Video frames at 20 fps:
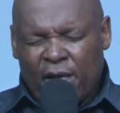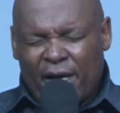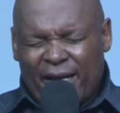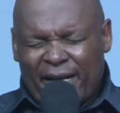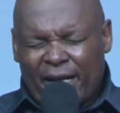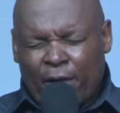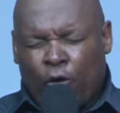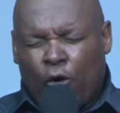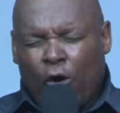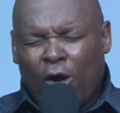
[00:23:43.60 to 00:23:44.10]

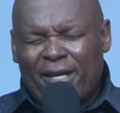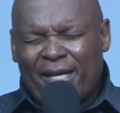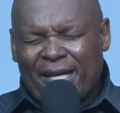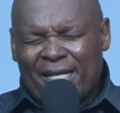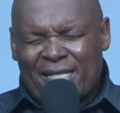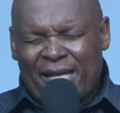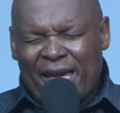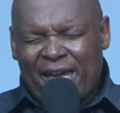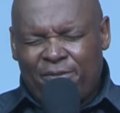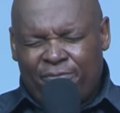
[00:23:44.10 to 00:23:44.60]

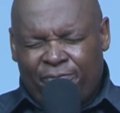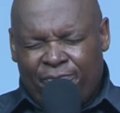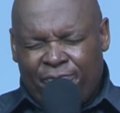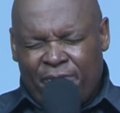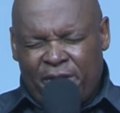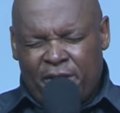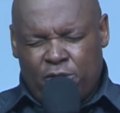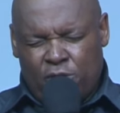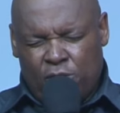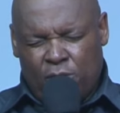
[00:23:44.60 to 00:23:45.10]
recorded a
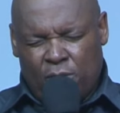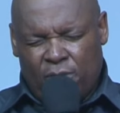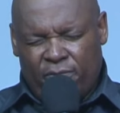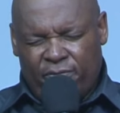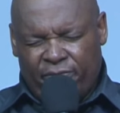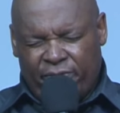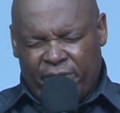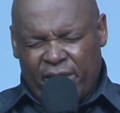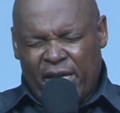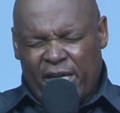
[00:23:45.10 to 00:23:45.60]
video,
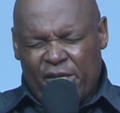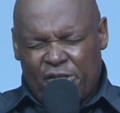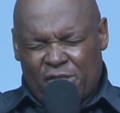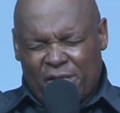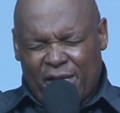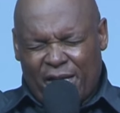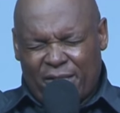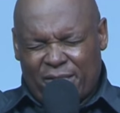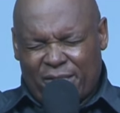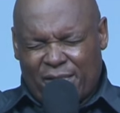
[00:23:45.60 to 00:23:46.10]

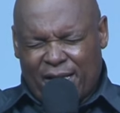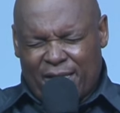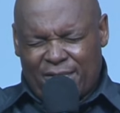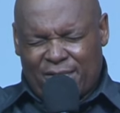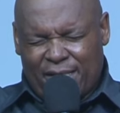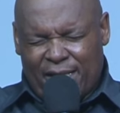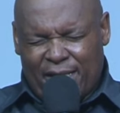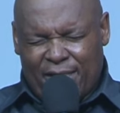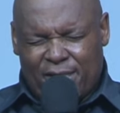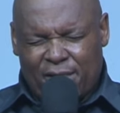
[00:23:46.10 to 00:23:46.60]
VHS
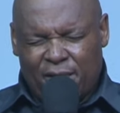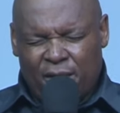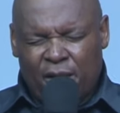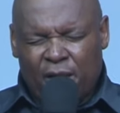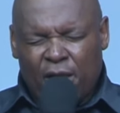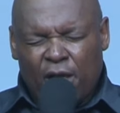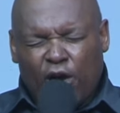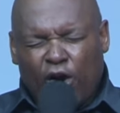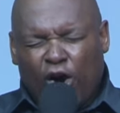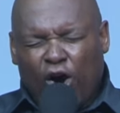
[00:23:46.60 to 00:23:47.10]
cassette,
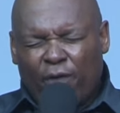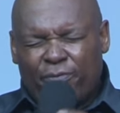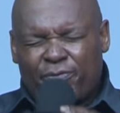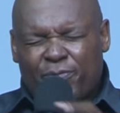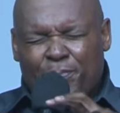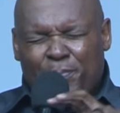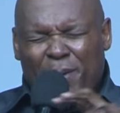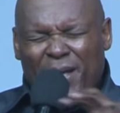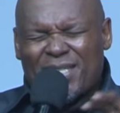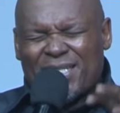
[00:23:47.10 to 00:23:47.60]

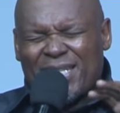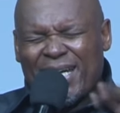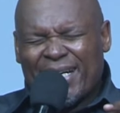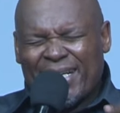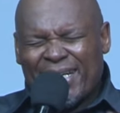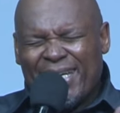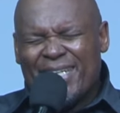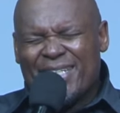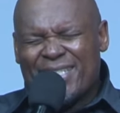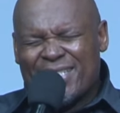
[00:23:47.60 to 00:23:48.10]
of Pastor
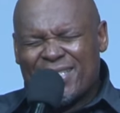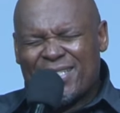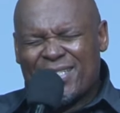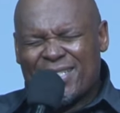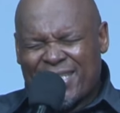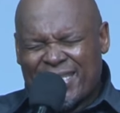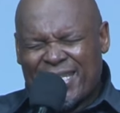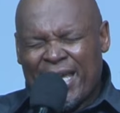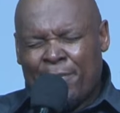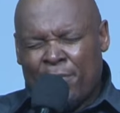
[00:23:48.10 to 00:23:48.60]
Ray's
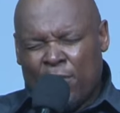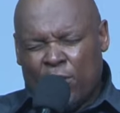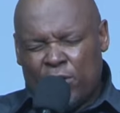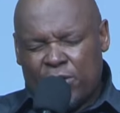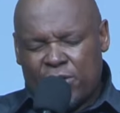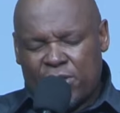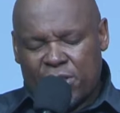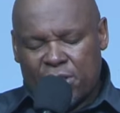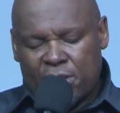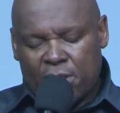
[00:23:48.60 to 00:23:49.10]

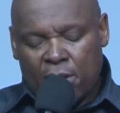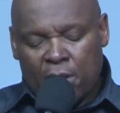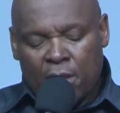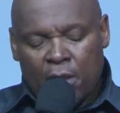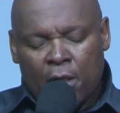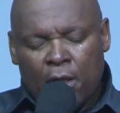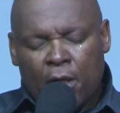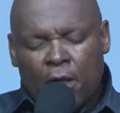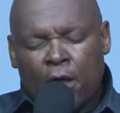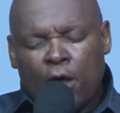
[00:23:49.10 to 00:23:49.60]
sermons.
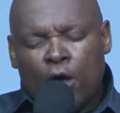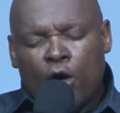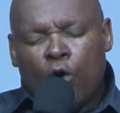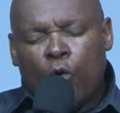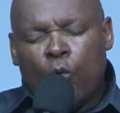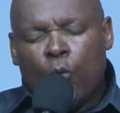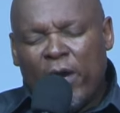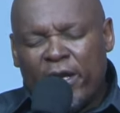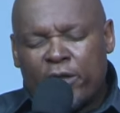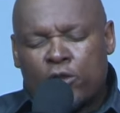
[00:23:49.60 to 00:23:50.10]

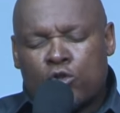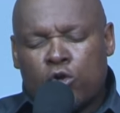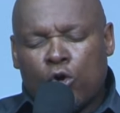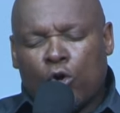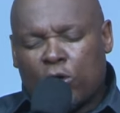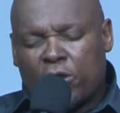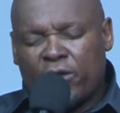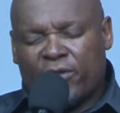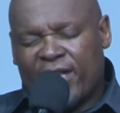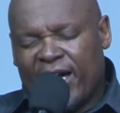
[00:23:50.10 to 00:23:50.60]
We
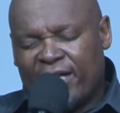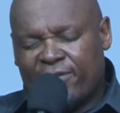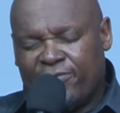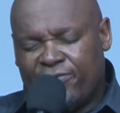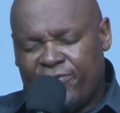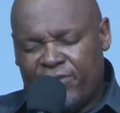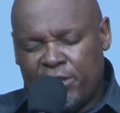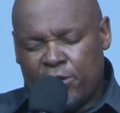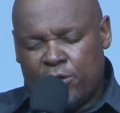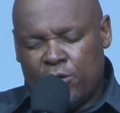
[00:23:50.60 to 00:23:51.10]
took that
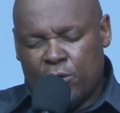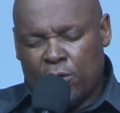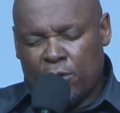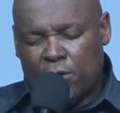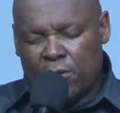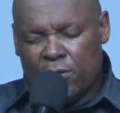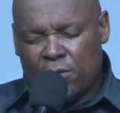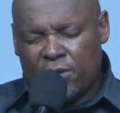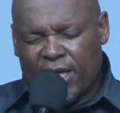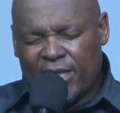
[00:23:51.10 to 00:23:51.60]
video,
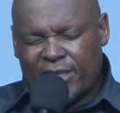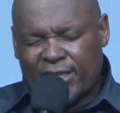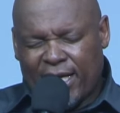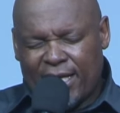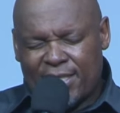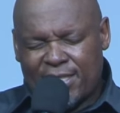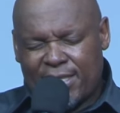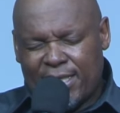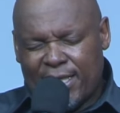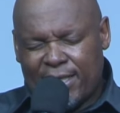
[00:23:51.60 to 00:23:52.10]
that
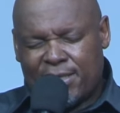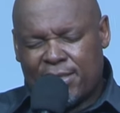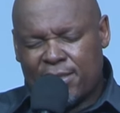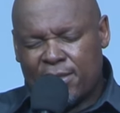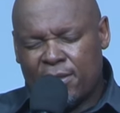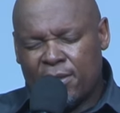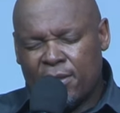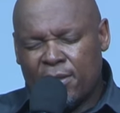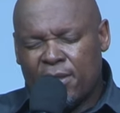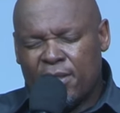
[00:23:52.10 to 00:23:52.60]
cassette,
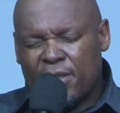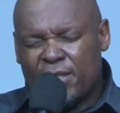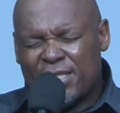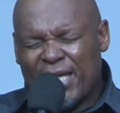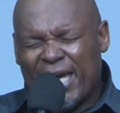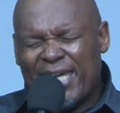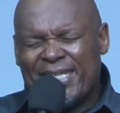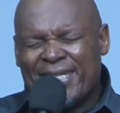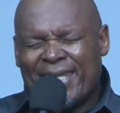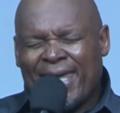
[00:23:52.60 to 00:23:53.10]

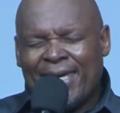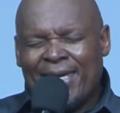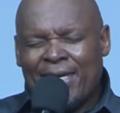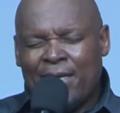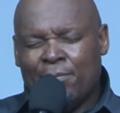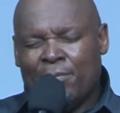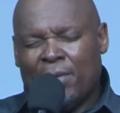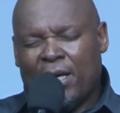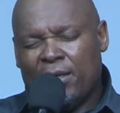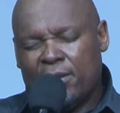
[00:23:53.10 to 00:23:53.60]

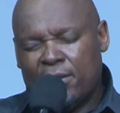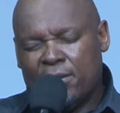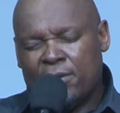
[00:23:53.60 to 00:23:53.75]
Saitim,